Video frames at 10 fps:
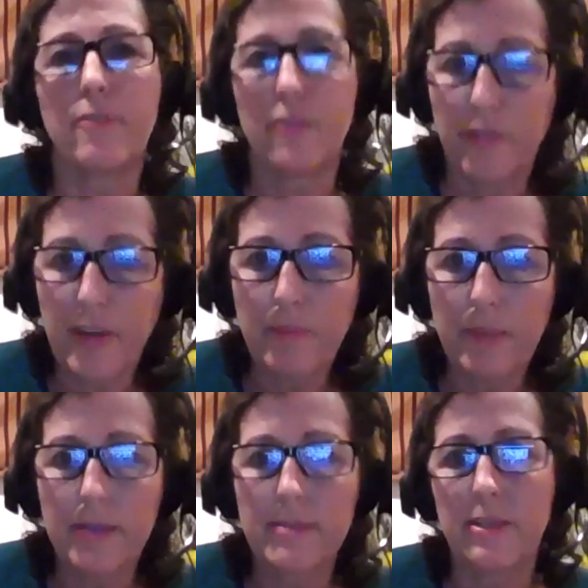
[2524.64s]
for
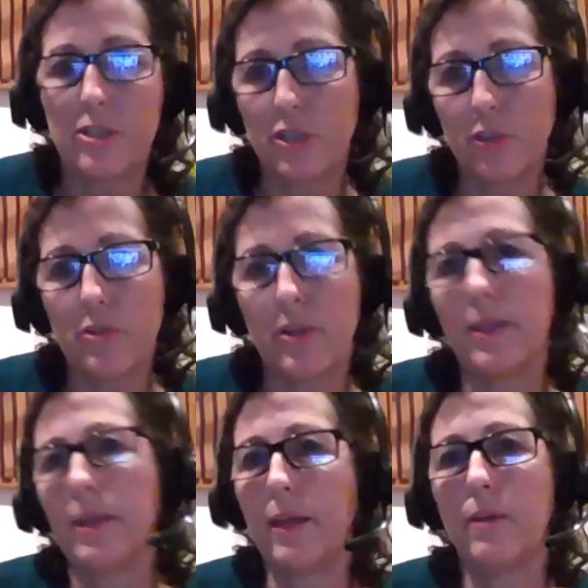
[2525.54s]
families and children
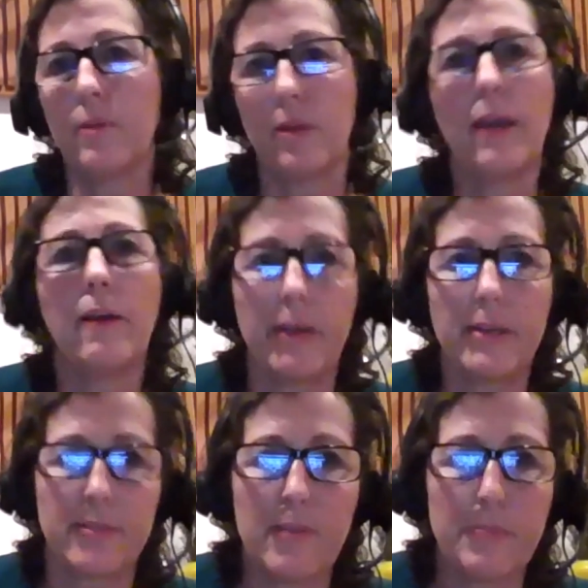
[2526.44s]
in
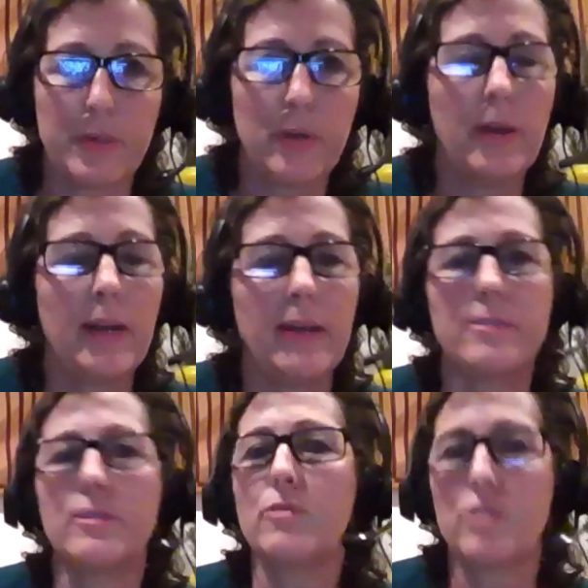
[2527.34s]
areas of opportunity.
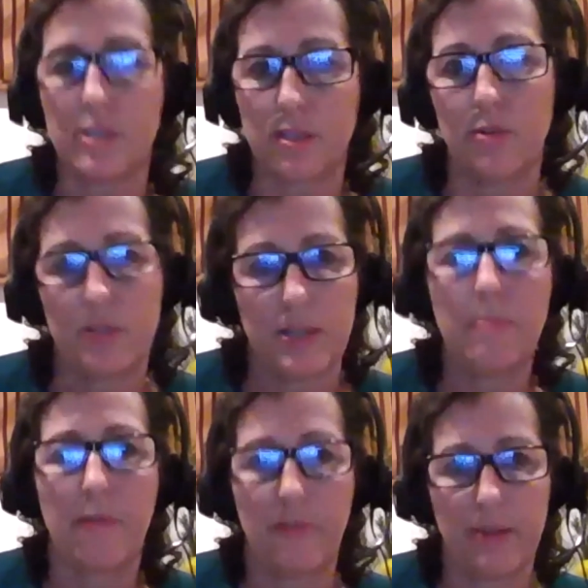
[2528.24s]
So just those type
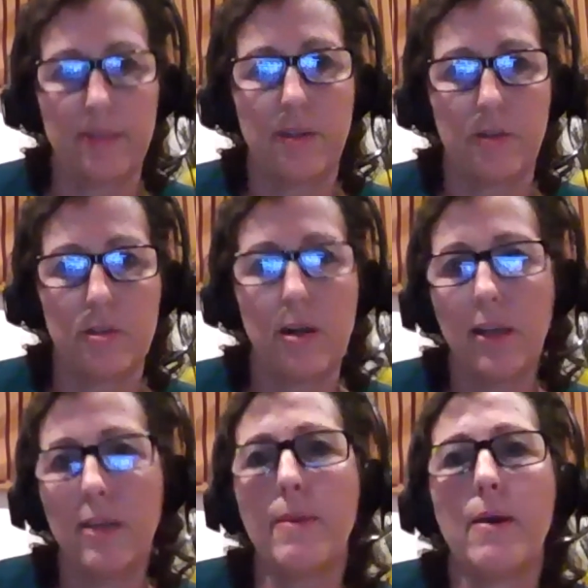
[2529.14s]
of things that you're
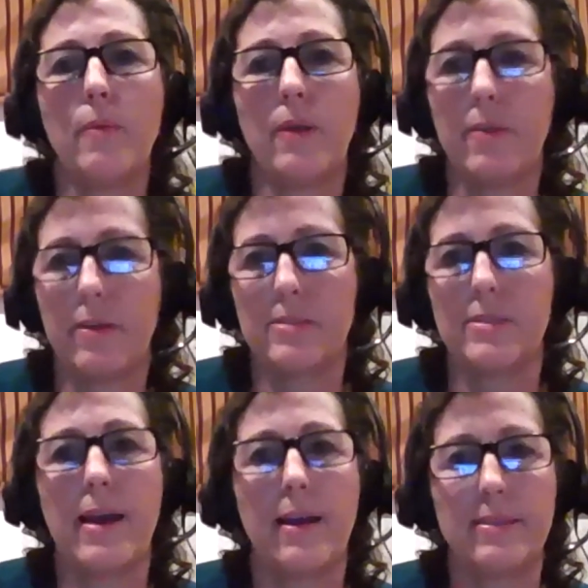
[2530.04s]
talking about, where there's
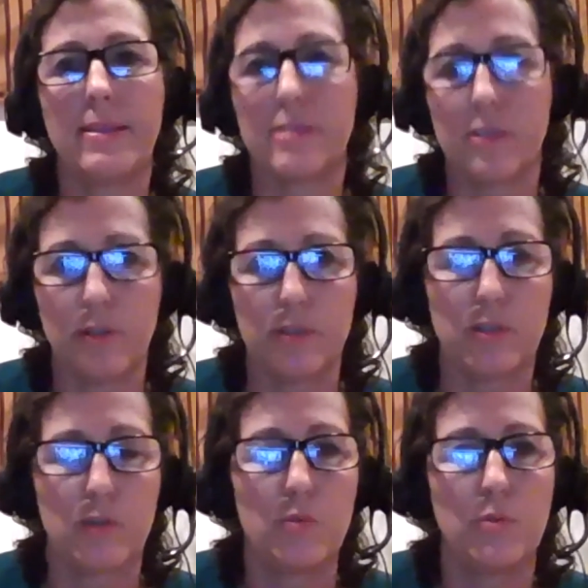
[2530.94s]
access to good
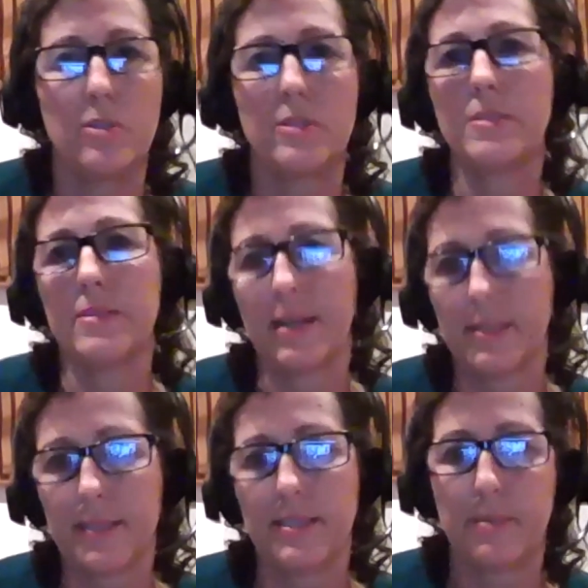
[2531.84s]
schools, there's
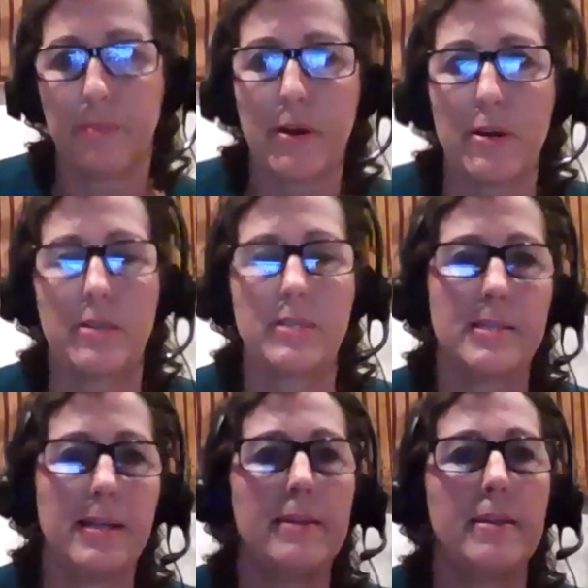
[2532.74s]
access to
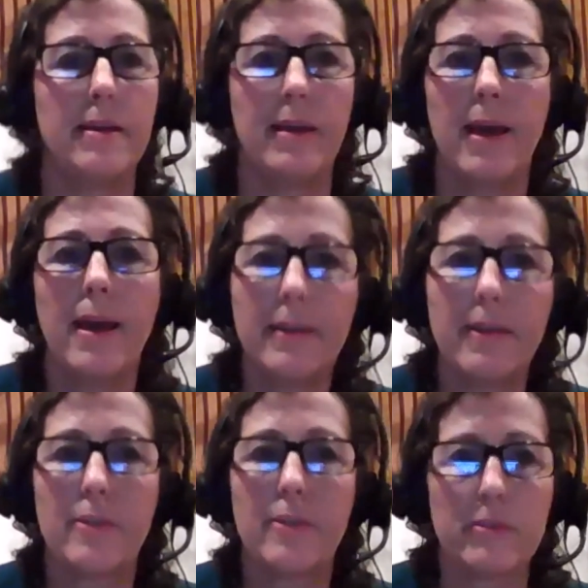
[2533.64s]
parks and
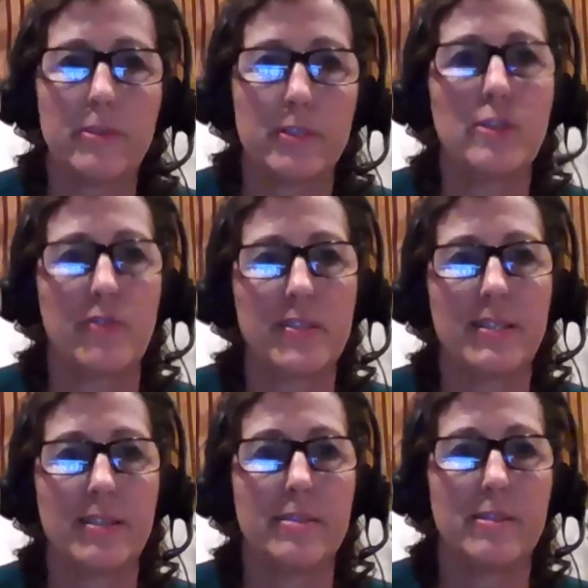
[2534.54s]
other
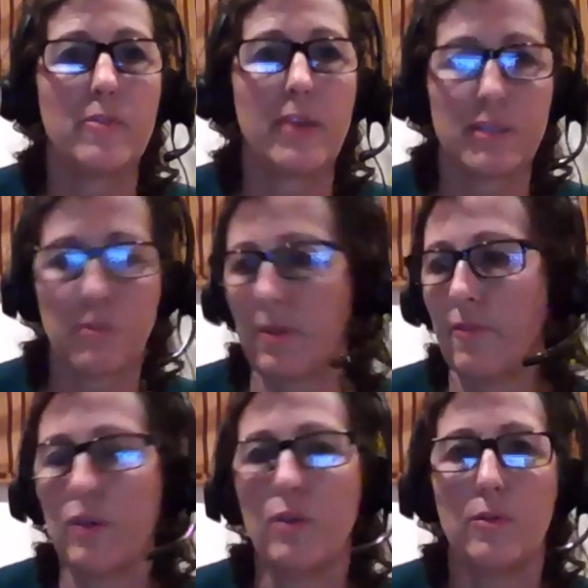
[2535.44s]
services. So that's one of
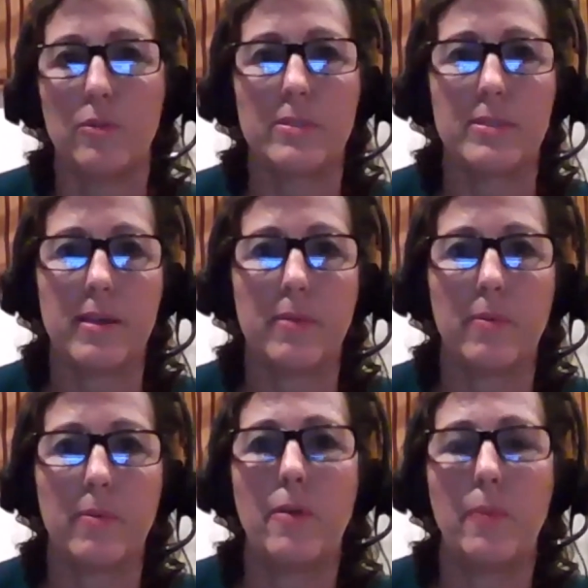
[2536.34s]
the goals
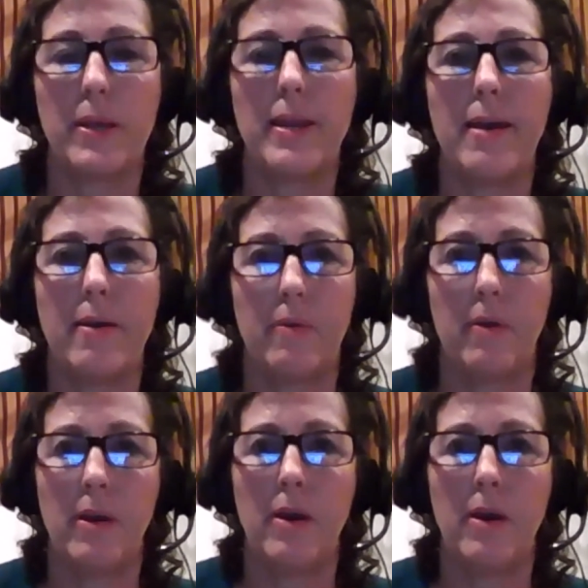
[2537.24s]
that we now